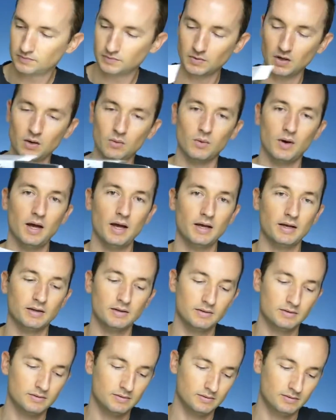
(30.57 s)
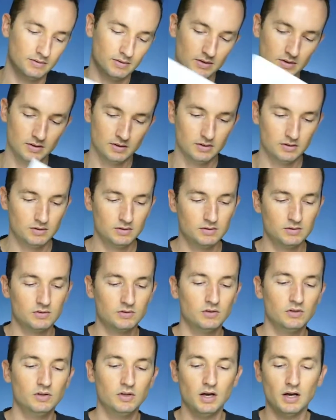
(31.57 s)
Alright,
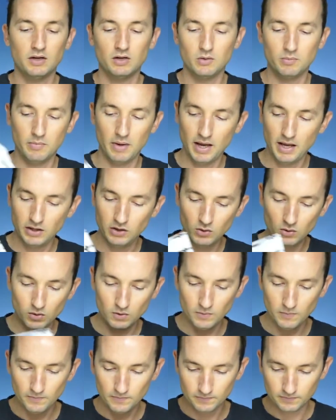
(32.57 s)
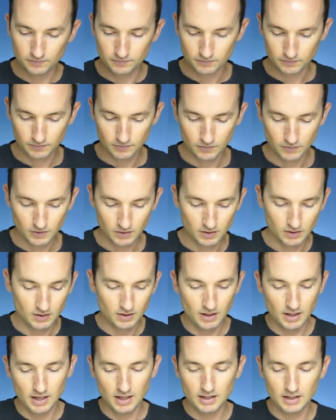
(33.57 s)
you got your manual,
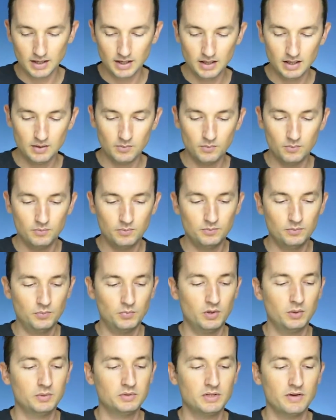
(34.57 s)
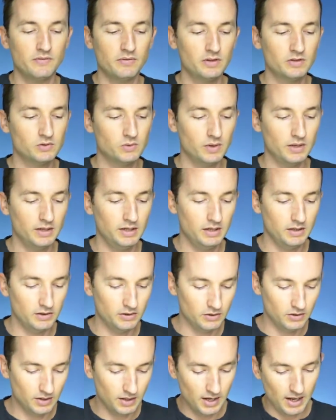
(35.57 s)
and then pretty much everything's right here.
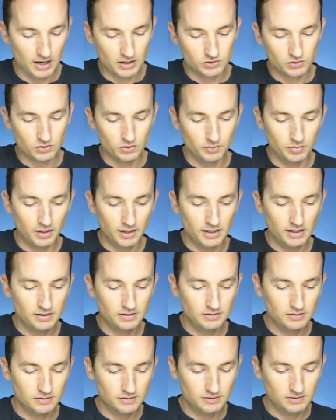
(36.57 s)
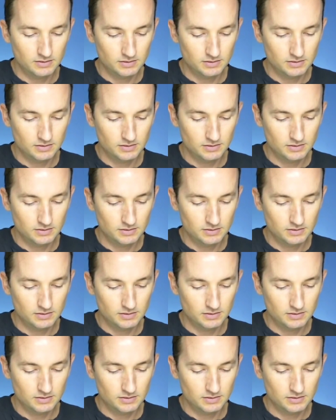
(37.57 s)
You get extra blades.